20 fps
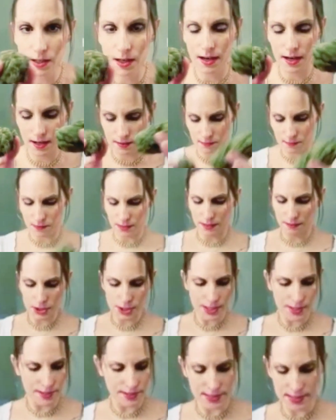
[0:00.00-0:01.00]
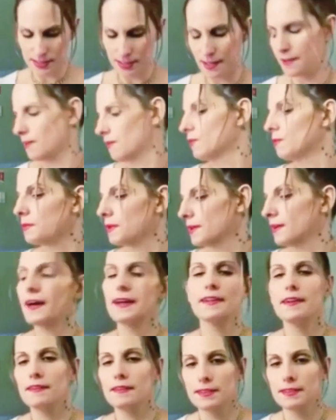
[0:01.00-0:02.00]
I, I wish I had a scale, but
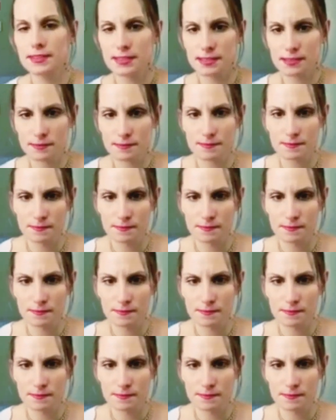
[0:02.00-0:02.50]
I it's.